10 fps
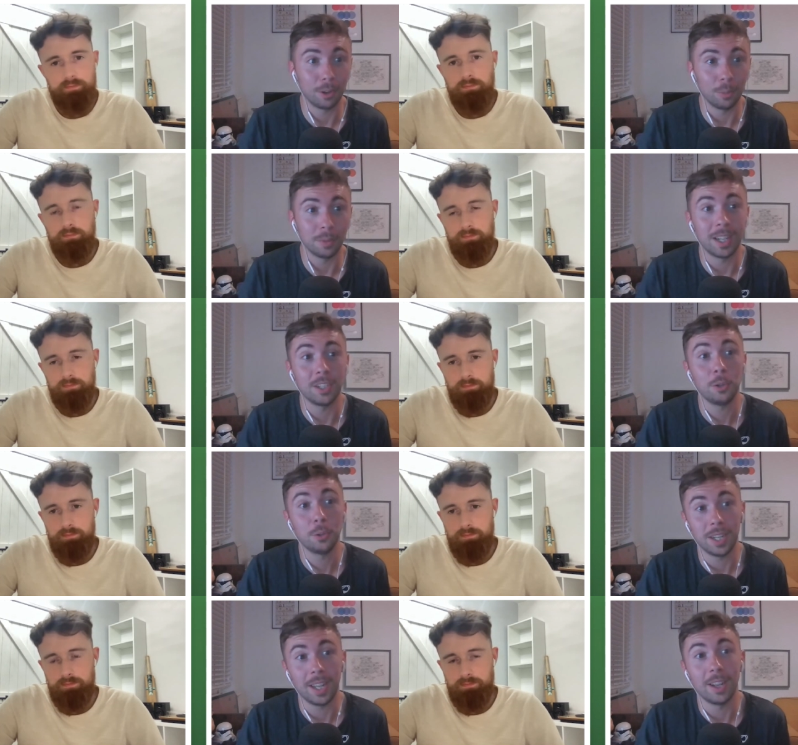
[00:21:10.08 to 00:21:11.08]
Speaker 1: clubs, as you
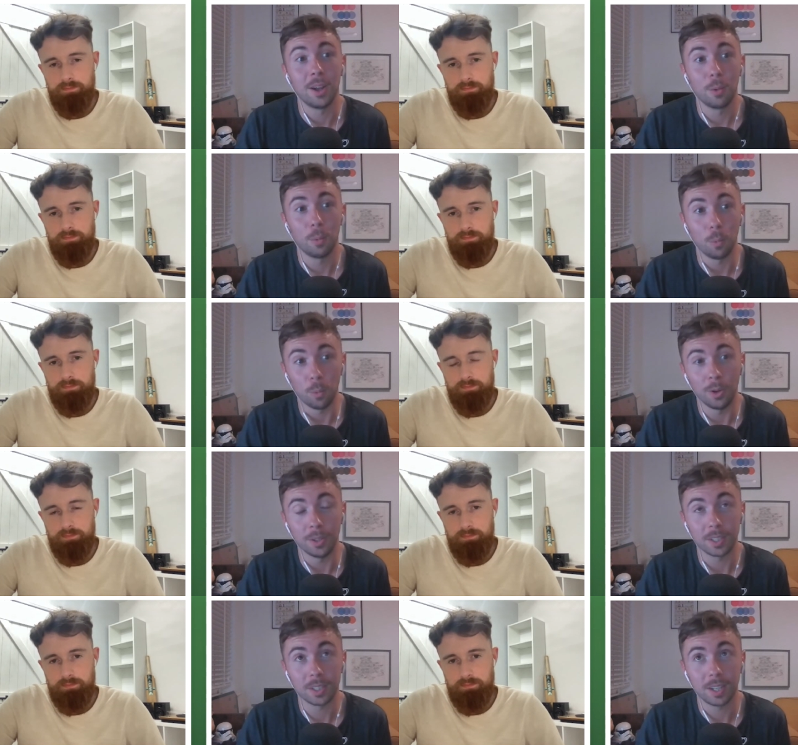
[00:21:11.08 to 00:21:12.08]
say,
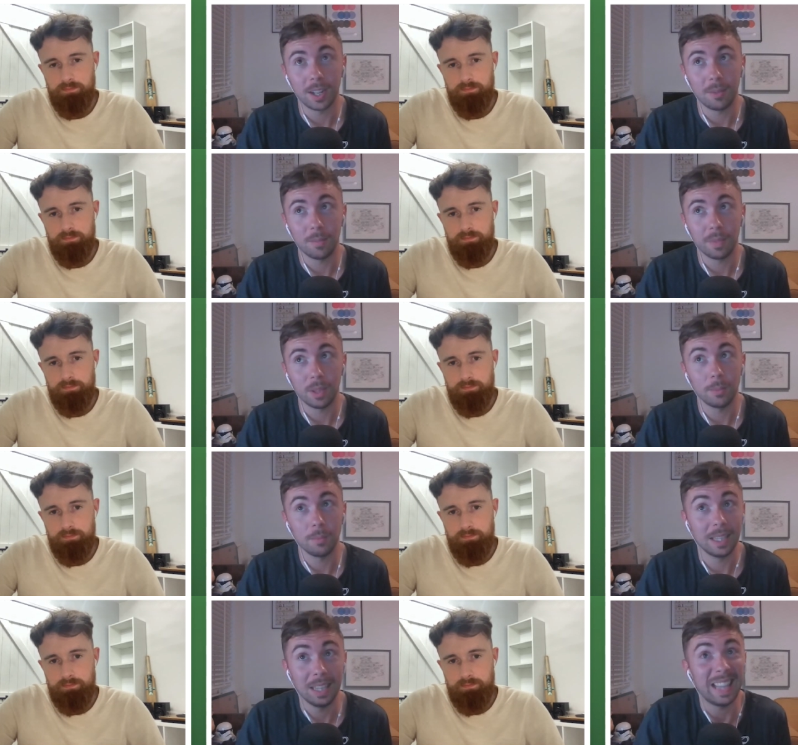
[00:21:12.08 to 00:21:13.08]
weren't
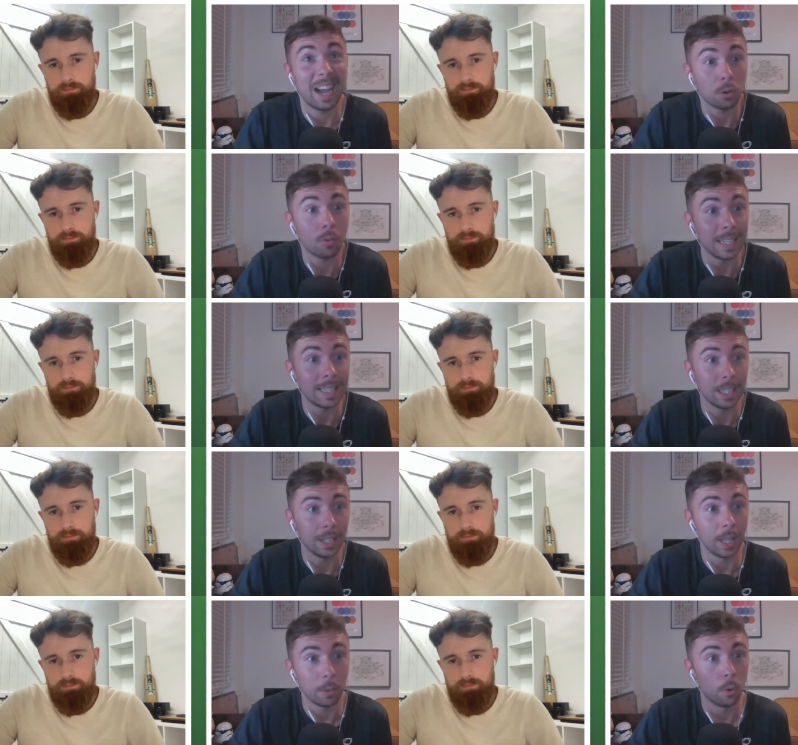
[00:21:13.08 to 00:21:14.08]
that great either.
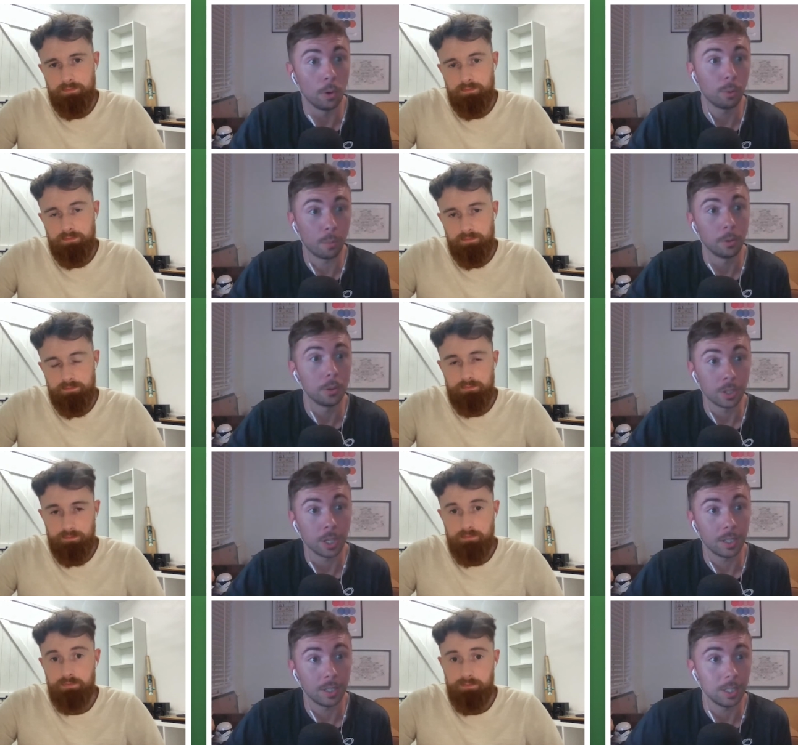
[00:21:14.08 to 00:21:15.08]
They weren't promotion
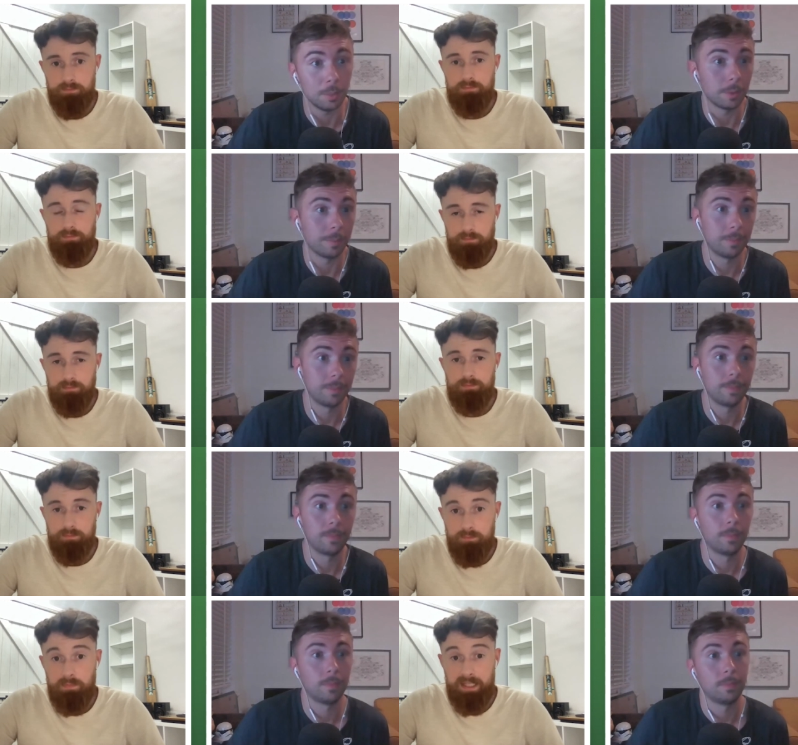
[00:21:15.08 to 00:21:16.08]
chasing teams.
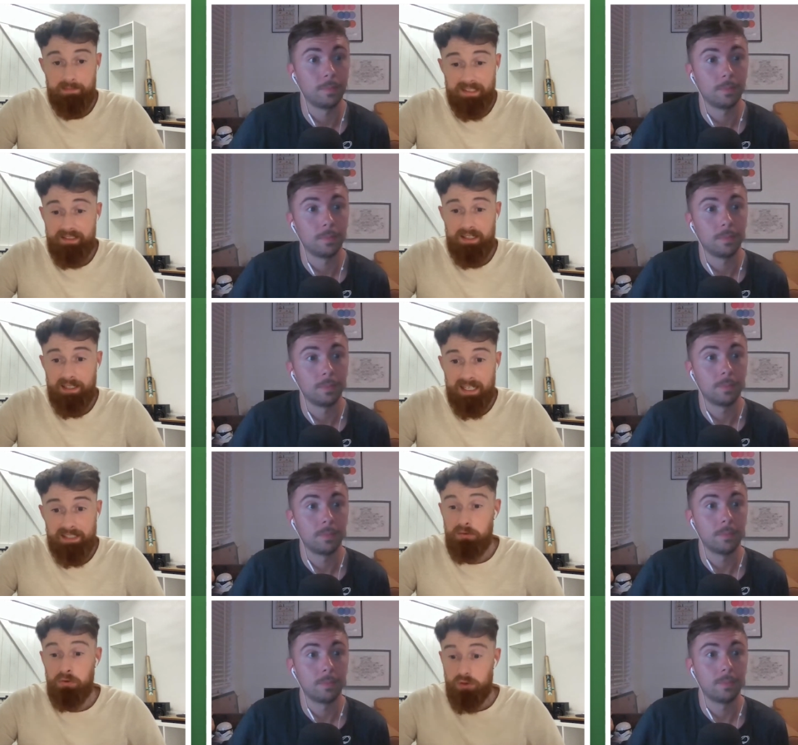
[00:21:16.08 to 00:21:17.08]
Speaker 2: Yeah, exactly.
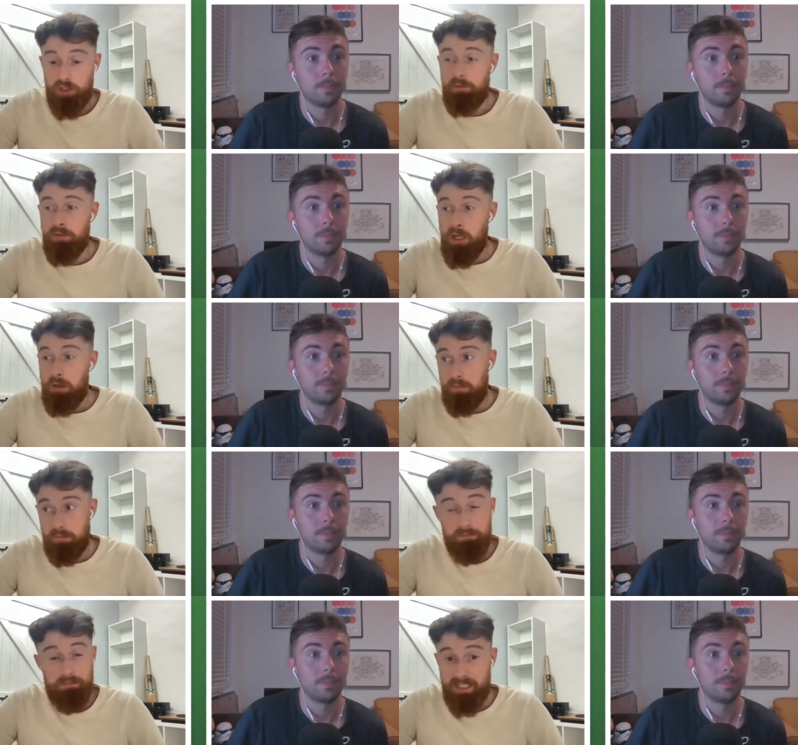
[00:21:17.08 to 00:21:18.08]
And also,
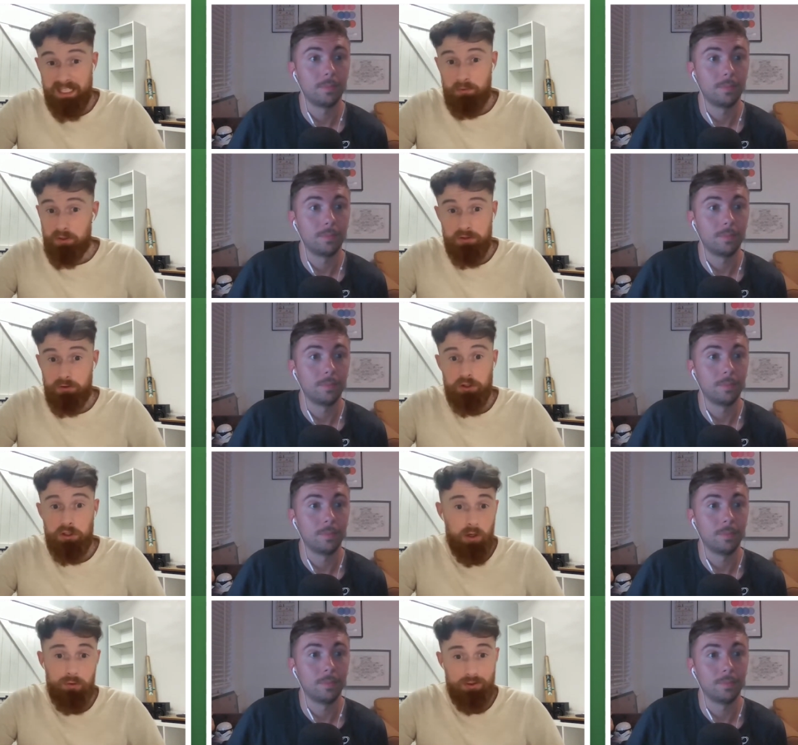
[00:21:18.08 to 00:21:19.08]
he wasn't just a
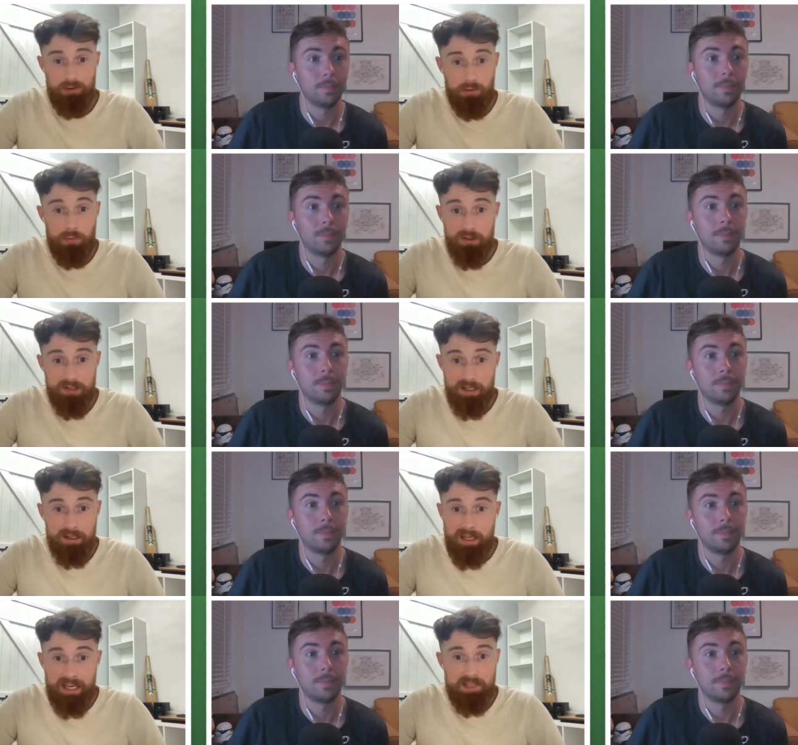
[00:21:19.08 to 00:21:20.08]
goalscorer, was he?
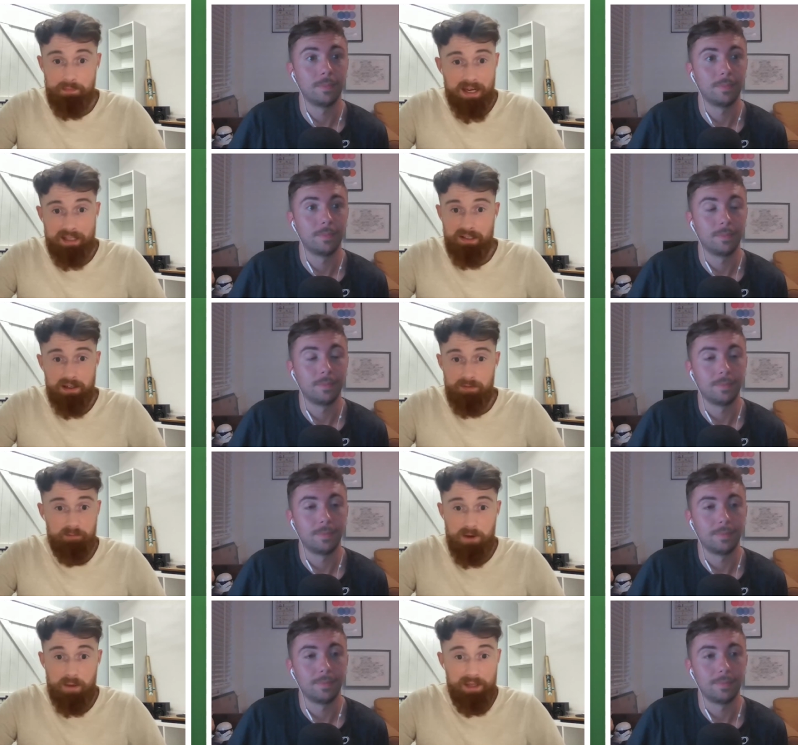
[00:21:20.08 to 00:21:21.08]
His passing
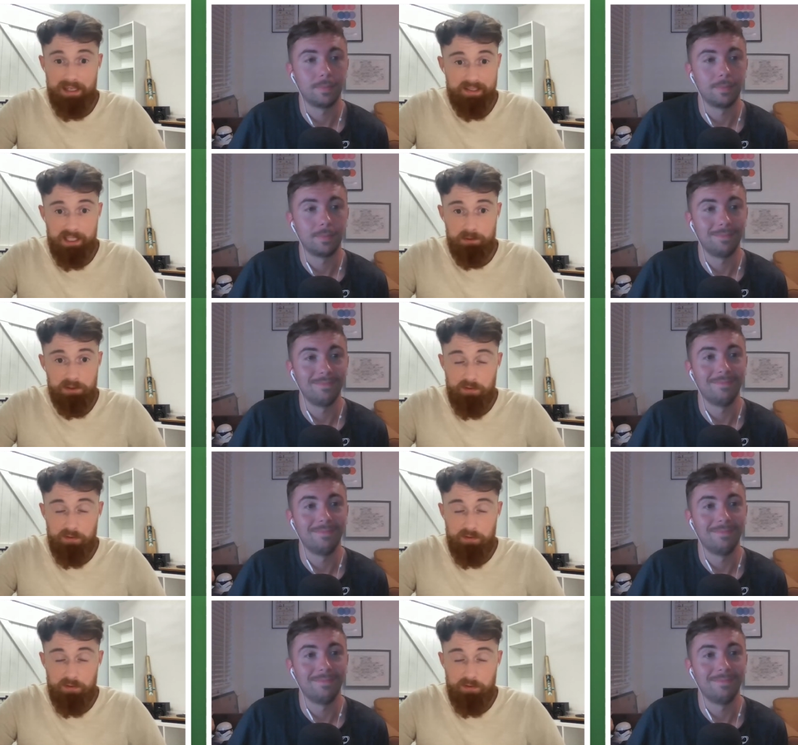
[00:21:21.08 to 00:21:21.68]
ability hmm. was hmm.